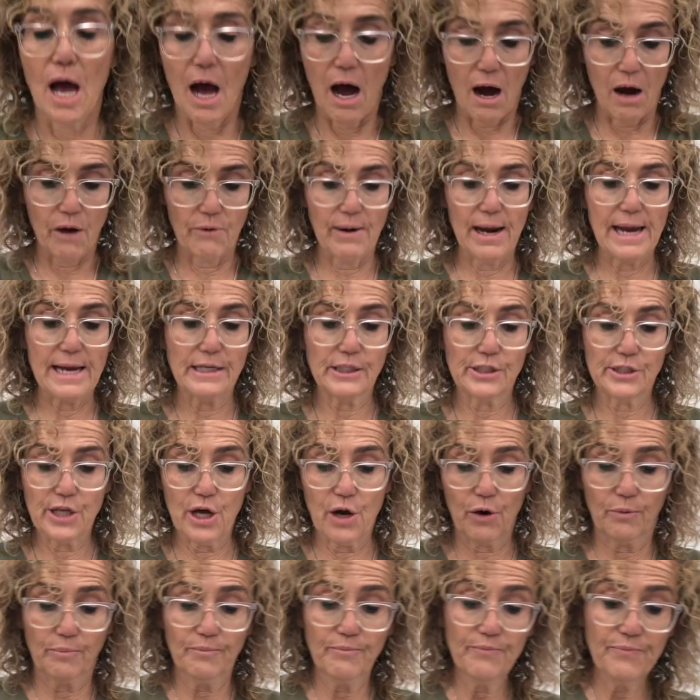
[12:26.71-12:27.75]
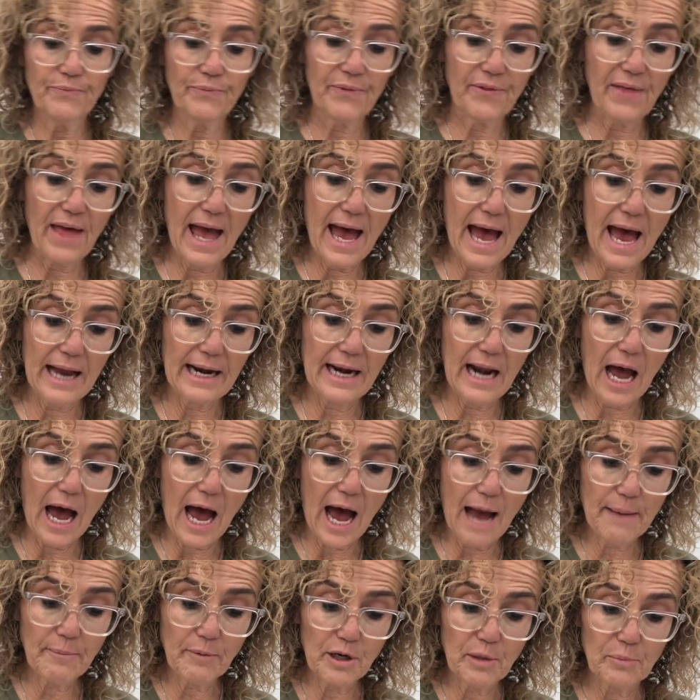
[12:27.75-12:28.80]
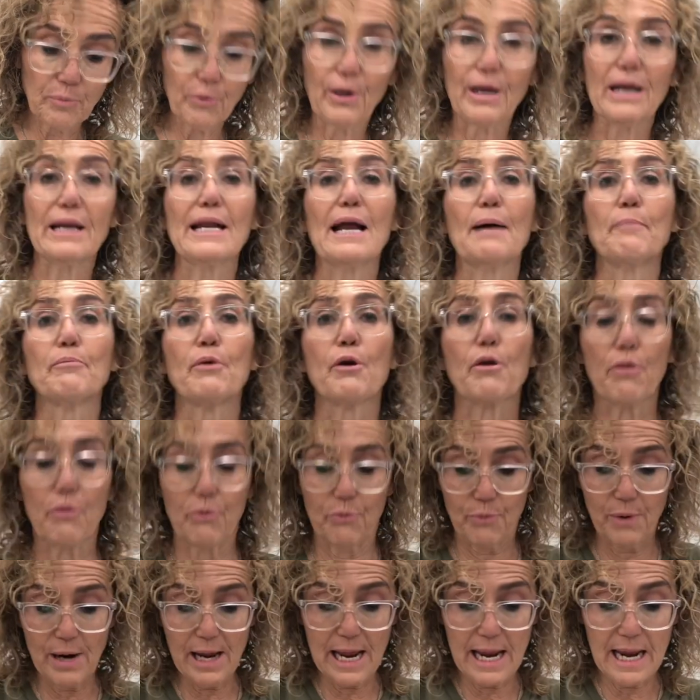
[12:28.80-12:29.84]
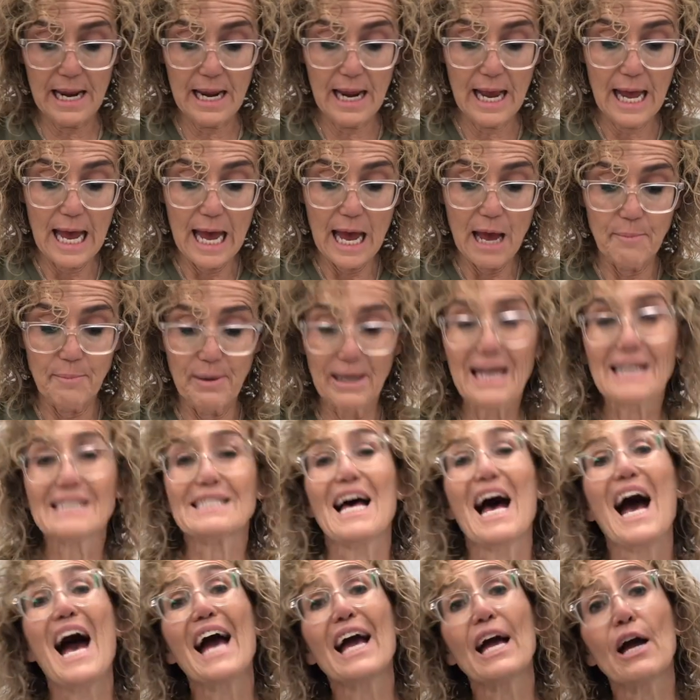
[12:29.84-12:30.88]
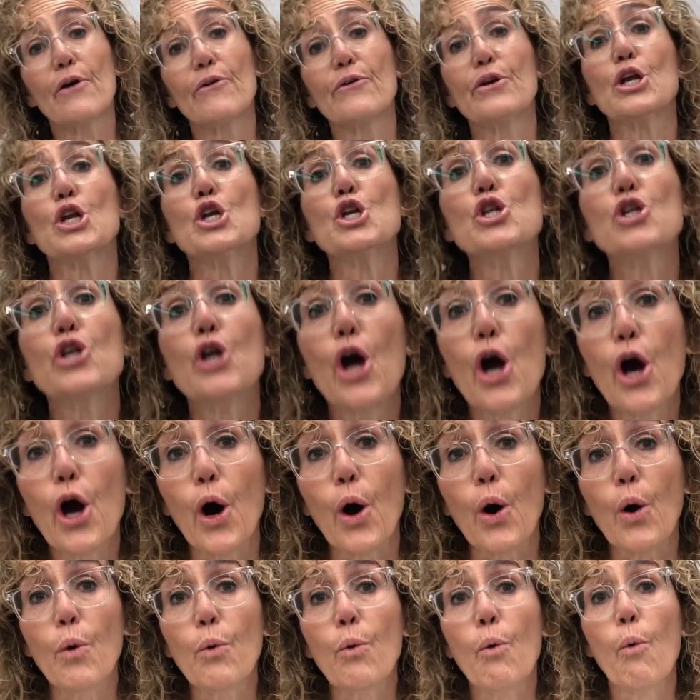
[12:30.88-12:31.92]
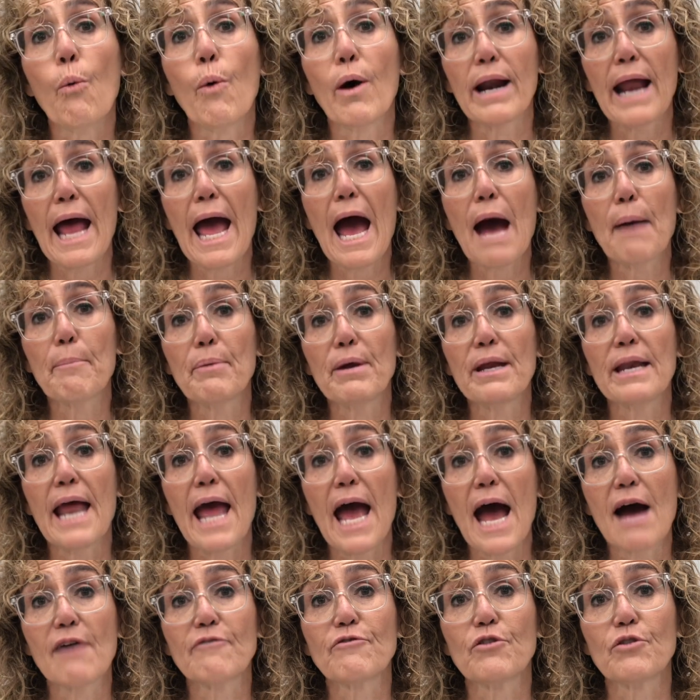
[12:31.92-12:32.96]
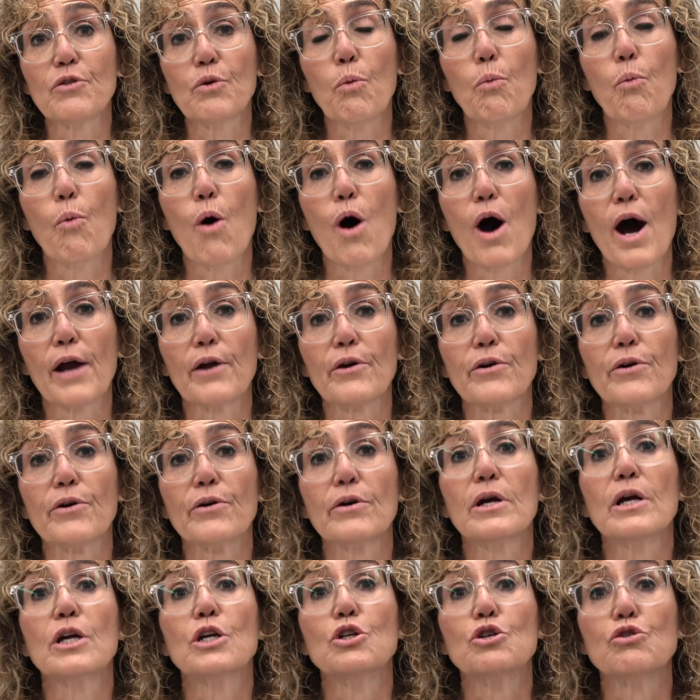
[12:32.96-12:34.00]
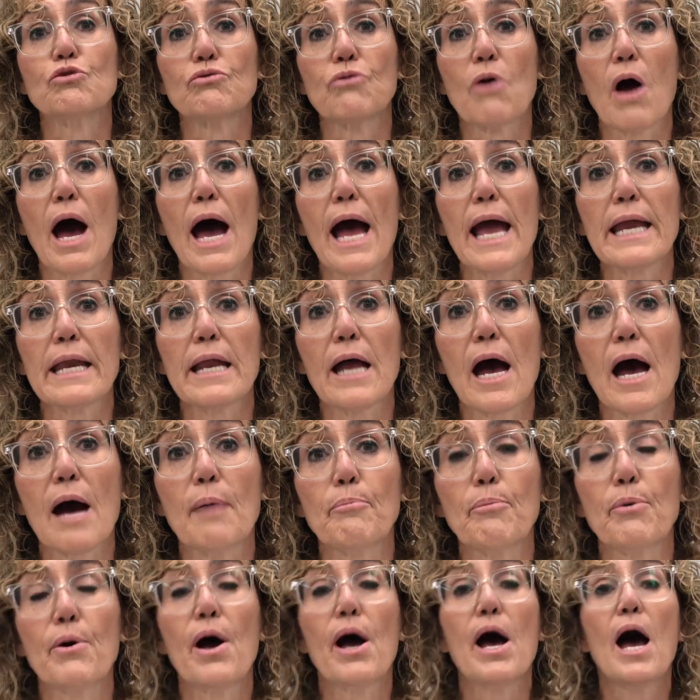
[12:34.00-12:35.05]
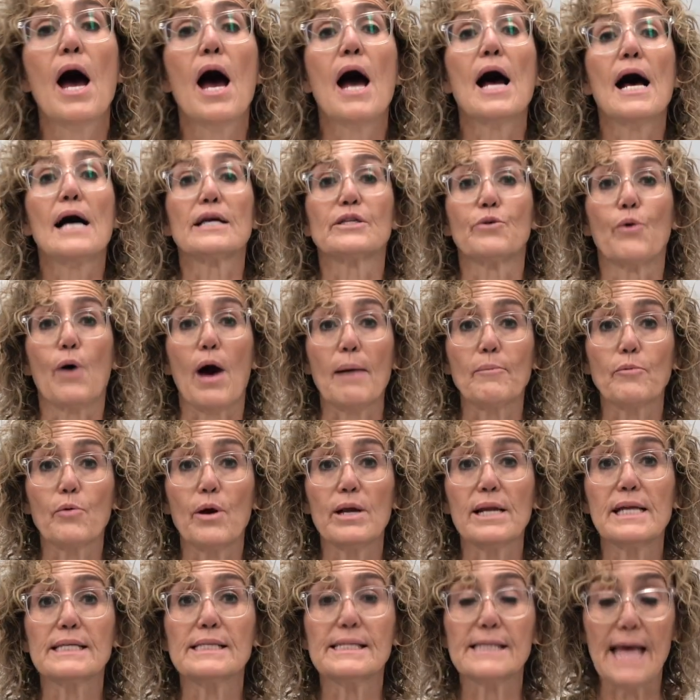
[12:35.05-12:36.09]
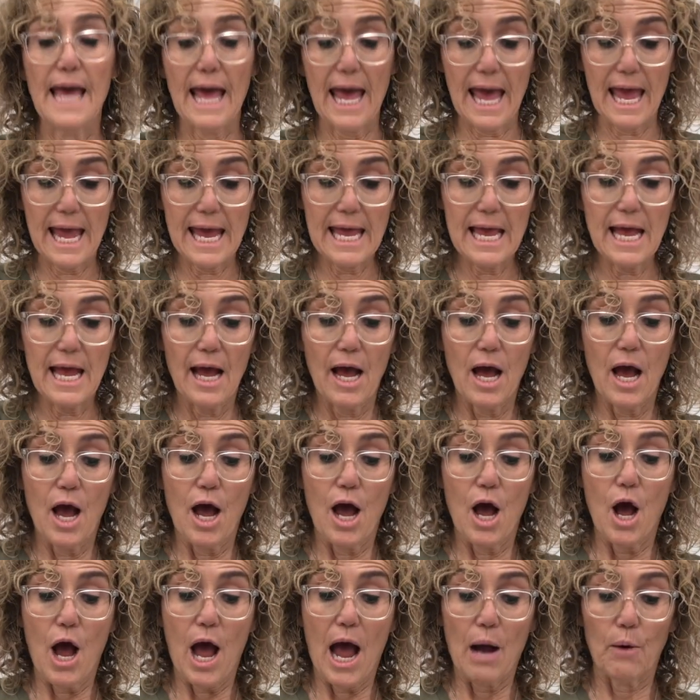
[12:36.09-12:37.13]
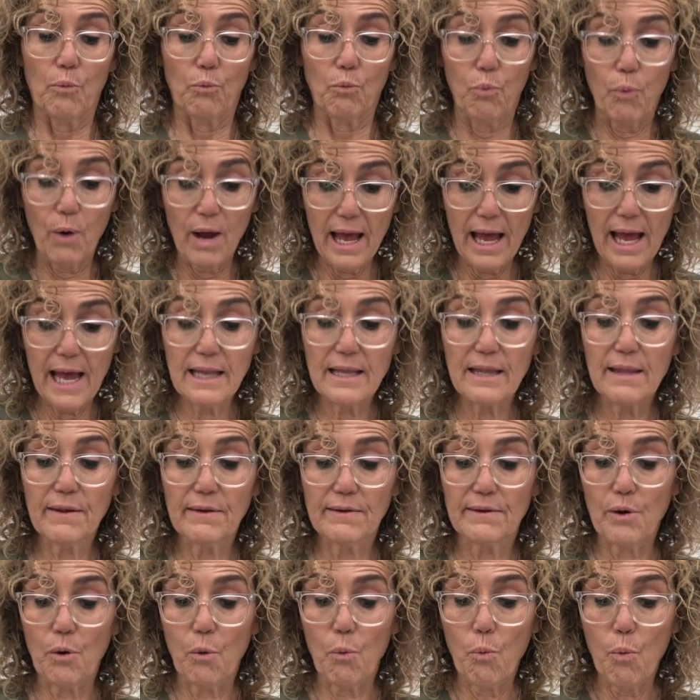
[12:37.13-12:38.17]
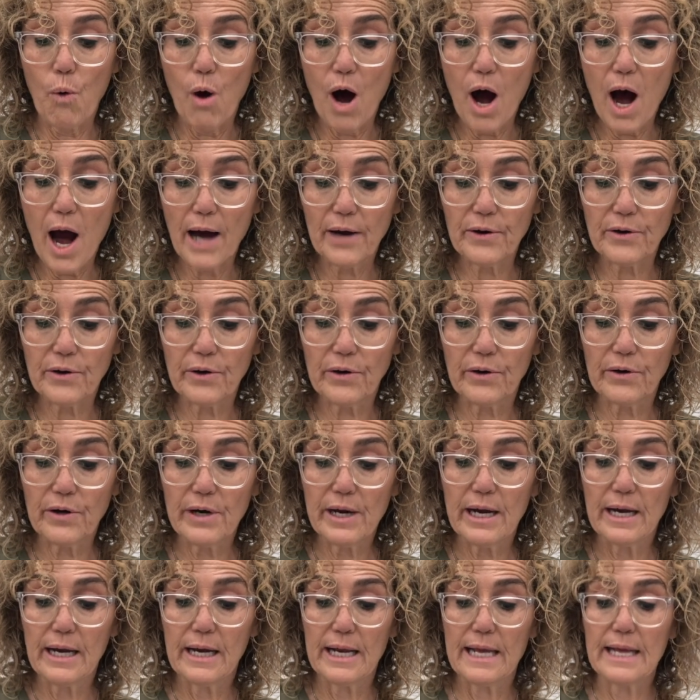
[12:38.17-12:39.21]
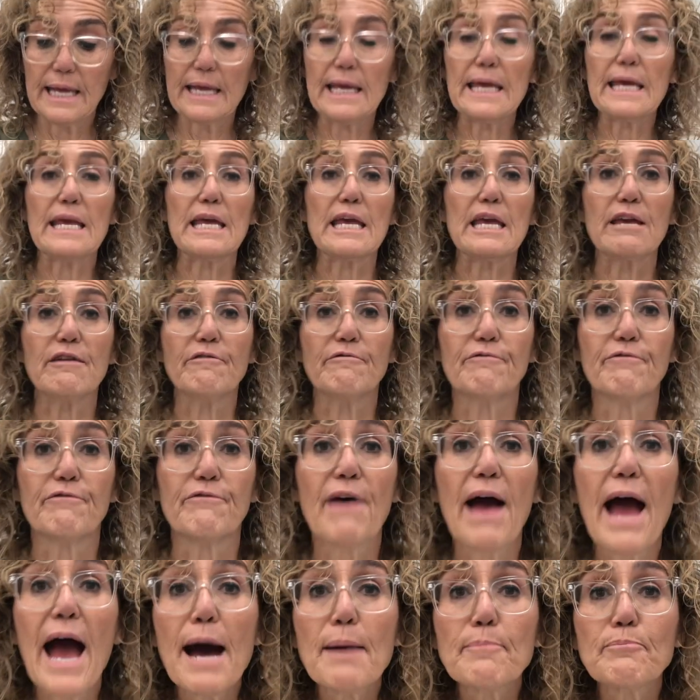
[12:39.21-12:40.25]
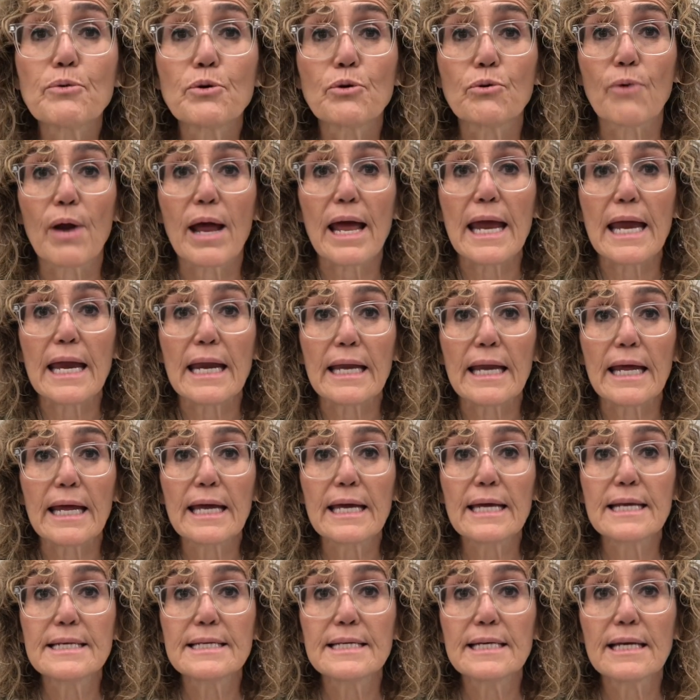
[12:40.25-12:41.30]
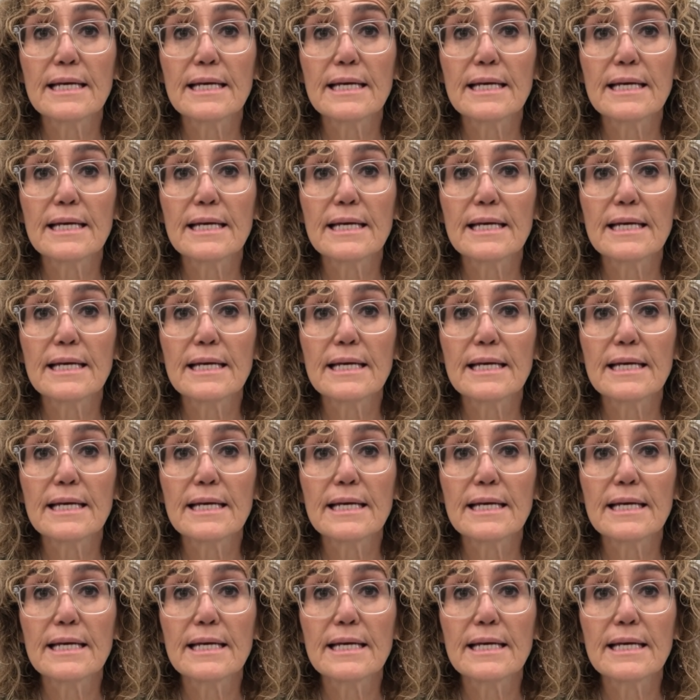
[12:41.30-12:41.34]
All right, so then I'm gonna put a number three because I already know what happened after the water dried up. So I'm going to say, when the water evaporated,